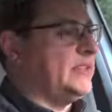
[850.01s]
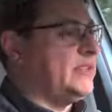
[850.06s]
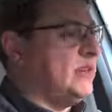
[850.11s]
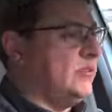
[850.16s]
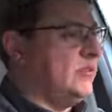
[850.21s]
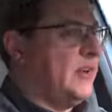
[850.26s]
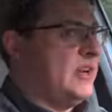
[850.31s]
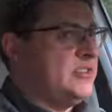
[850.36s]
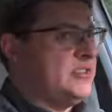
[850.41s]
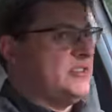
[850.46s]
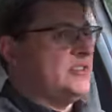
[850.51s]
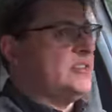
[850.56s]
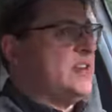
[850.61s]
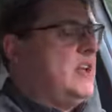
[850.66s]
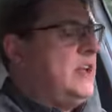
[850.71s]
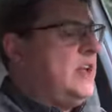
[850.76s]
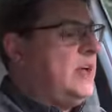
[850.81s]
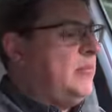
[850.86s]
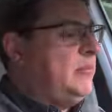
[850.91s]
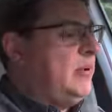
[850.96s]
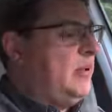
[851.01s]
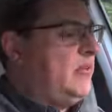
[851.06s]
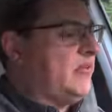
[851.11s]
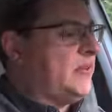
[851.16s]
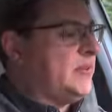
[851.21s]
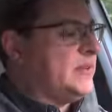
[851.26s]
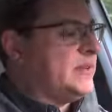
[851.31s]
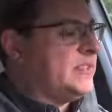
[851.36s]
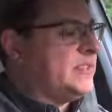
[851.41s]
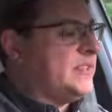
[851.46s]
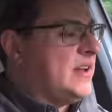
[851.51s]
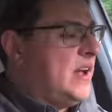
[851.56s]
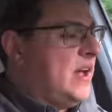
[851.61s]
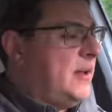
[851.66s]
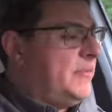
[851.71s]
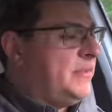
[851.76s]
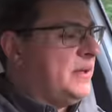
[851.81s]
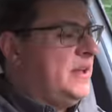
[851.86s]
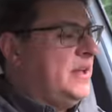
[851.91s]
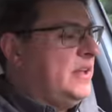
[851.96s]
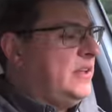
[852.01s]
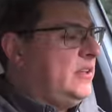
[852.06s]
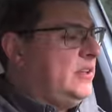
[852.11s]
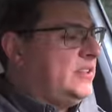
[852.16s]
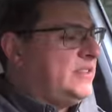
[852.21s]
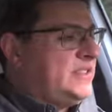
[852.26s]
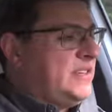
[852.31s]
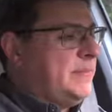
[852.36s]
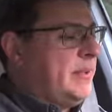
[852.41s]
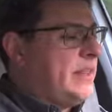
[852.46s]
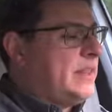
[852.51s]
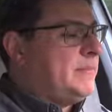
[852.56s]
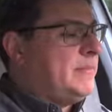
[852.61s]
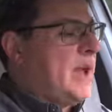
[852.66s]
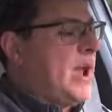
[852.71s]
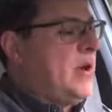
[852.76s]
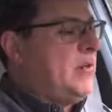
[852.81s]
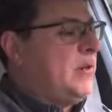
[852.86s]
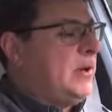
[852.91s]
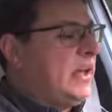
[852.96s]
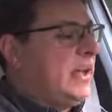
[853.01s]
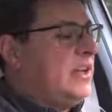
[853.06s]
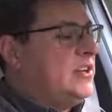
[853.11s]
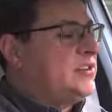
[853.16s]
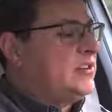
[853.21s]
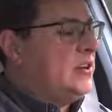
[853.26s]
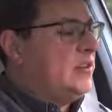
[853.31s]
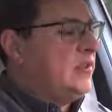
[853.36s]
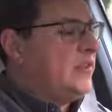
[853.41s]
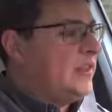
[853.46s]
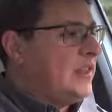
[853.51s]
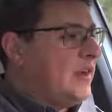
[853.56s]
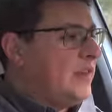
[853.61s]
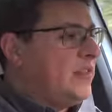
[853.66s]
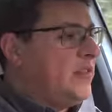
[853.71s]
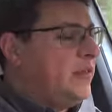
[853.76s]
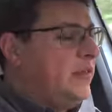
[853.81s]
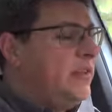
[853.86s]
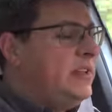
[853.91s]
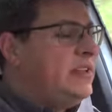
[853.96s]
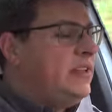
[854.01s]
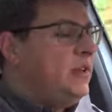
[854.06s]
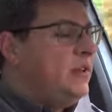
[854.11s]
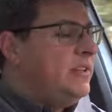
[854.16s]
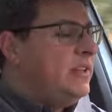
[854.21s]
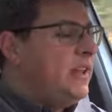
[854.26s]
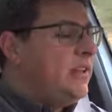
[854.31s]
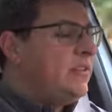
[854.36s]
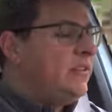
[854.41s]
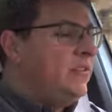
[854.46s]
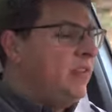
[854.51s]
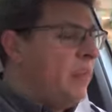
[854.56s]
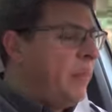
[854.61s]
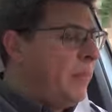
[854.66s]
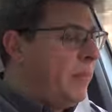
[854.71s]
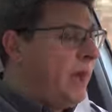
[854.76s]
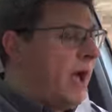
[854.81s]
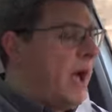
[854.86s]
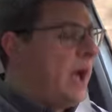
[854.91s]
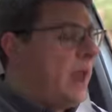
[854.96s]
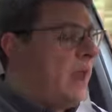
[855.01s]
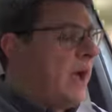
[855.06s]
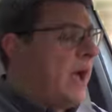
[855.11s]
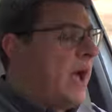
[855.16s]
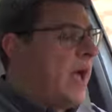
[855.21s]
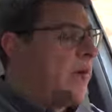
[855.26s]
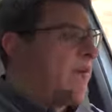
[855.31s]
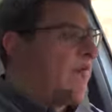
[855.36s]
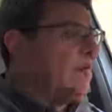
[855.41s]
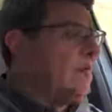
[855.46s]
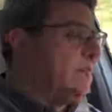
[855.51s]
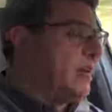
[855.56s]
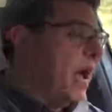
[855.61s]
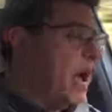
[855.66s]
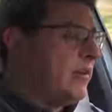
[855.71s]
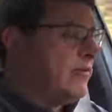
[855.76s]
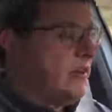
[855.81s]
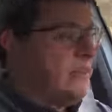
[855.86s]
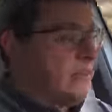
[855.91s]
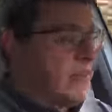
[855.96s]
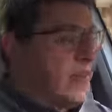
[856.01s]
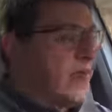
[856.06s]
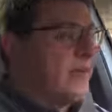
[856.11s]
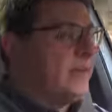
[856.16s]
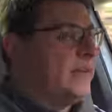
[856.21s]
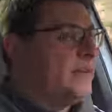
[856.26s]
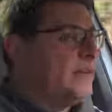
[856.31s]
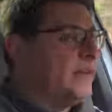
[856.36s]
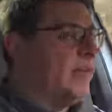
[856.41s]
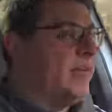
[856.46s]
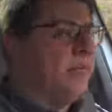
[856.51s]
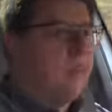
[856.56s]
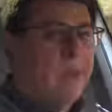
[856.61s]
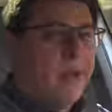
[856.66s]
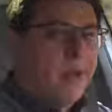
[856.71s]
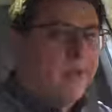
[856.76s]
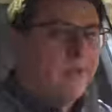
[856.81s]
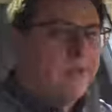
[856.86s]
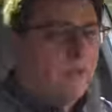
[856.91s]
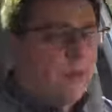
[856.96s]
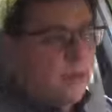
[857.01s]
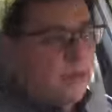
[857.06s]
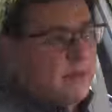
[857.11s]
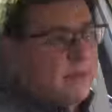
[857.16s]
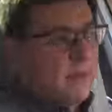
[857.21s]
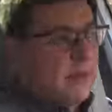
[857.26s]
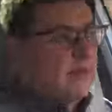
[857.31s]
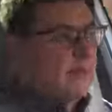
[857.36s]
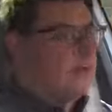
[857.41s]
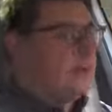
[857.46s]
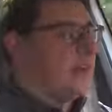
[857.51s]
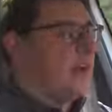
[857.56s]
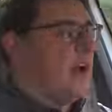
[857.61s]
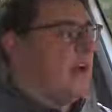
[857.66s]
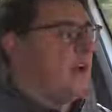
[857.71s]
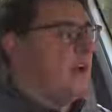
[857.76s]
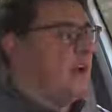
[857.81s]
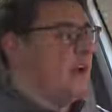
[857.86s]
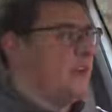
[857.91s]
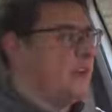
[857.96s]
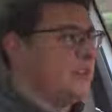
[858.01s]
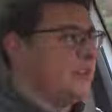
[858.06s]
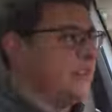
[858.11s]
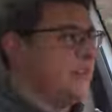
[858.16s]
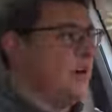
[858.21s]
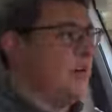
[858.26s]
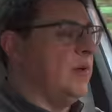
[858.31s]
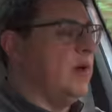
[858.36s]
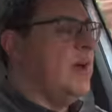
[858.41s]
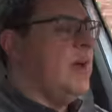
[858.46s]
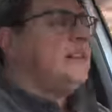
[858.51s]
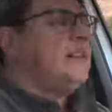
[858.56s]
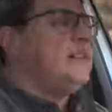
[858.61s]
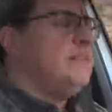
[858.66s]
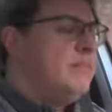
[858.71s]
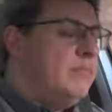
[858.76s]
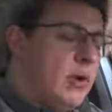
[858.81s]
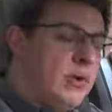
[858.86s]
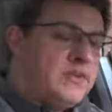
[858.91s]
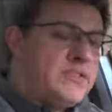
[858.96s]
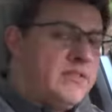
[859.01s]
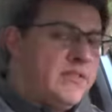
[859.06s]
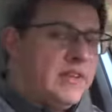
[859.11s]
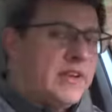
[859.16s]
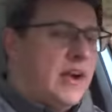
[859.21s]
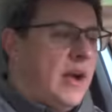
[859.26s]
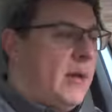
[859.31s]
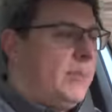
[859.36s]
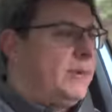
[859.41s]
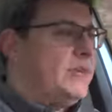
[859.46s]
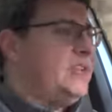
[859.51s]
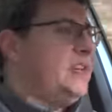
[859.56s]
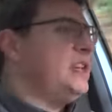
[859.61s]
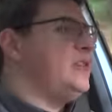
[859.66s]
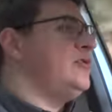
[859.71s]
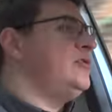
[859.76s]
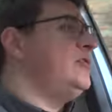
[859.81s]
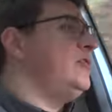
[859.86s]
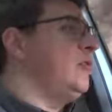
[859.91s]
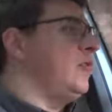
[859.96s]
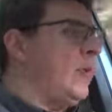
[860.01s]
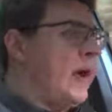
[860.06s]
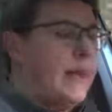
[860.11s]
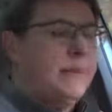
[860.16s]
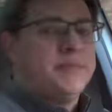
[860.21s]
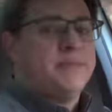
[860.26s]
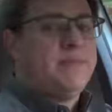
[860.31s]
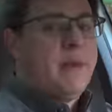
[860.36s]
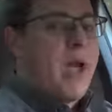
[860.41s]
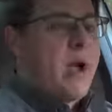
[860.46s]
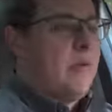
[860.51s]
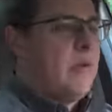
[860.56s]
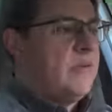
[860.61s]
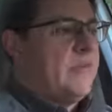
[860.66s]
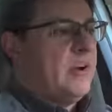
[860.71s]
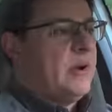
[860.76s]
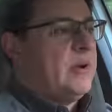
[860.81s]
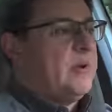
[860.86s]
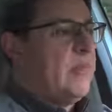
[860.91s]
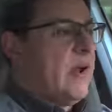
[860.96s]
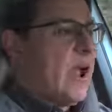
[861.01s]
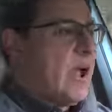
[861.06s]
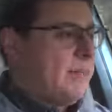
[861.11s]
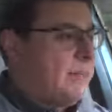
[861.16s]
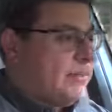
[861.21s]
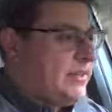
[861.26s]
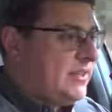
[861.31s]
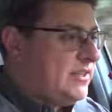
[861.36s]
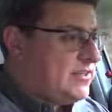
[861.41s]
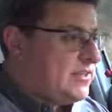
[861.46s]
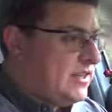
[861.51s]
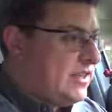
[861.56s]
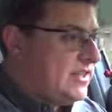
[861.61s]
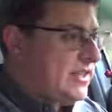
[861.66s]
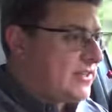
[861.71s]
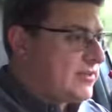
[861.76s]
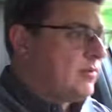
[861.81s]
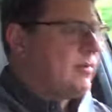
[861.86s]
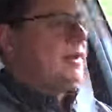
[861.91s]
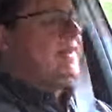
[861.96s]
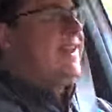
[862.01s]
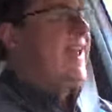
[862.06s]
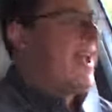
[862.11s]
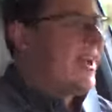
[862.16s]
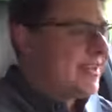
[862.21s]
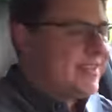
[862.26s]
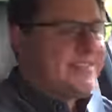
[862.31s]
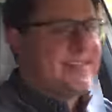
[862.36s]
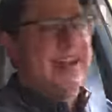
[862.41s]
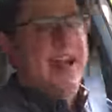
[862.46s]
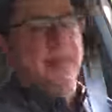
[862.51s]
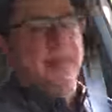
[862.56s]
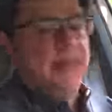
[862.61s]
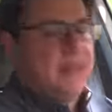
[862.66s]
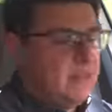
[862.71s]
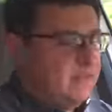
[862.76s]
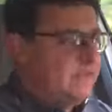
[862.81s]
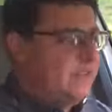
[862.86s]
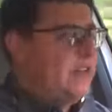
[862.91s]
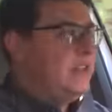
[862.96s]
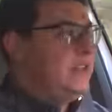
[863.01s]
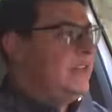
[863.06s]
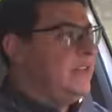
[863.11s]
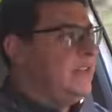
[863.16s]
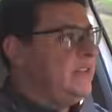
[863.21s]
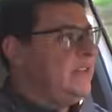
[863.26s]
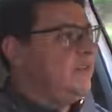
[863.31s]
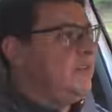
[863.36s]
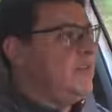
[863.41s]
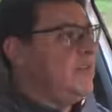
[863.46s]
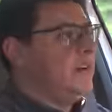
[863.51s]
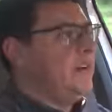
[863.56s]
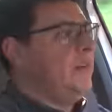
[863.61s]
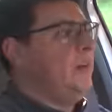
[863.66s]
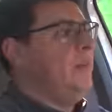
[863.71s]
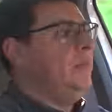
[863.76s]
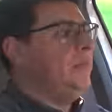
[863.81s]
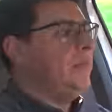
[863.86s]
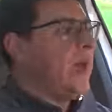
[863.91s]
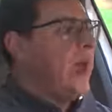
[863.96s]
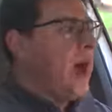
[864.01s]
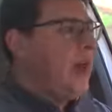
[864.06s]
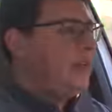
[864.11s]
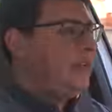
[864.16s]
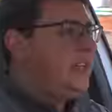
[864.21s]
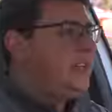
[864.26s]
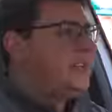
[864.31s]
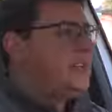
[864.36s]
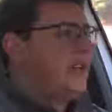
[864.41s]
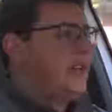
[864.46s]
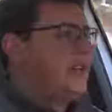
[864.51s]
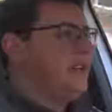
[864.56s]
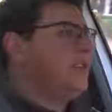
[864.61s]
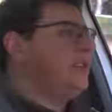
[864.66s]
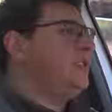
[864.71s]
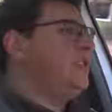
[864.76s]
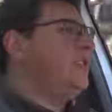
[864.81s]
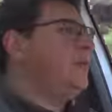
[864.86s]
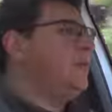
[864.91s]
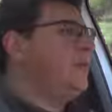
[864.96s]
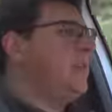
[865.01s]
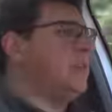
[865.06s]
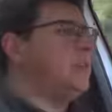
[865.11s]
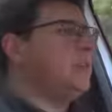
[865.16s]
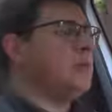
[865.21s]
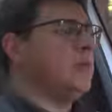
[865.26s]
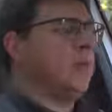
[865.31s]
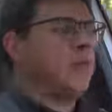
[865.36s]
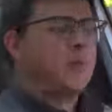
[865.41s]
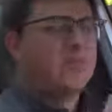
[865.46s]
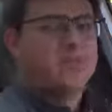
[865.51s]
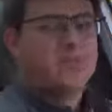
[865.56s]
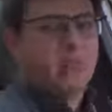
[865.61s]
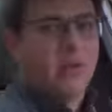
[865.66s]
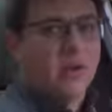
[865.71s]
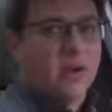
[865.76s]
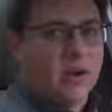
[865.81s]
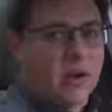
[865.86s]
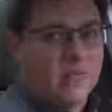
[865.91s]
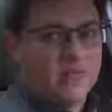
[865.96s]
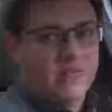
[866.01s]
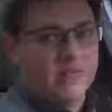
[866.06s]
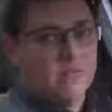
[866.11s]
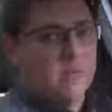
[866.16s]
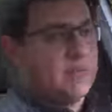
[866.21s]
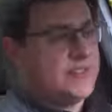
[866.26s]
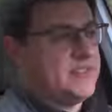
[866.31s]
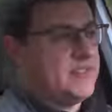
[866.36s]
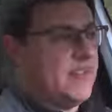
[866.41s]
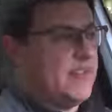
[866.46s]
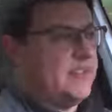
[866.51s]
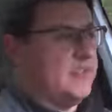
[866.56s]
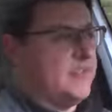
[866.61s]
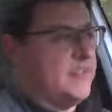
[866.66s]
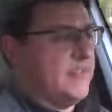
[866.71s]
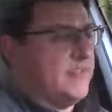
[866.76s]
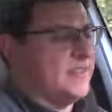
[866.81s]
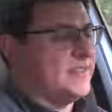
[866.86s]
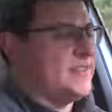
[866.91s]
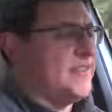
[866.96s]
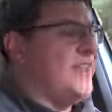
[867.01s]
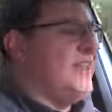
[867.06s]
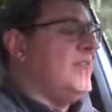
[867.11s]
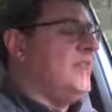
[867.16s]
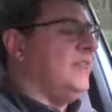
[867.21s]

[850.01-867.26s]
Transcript: So if I just pull from a stop, you can see by the power gauge over there that we don't get full power out of the battery pack until about 40 miles an hour or so. Most of the competition ramps power very rapidly, so you get that sort of neck snapping feeling in the vehicle. Audi decided to tune things towards the more comfortable side of things.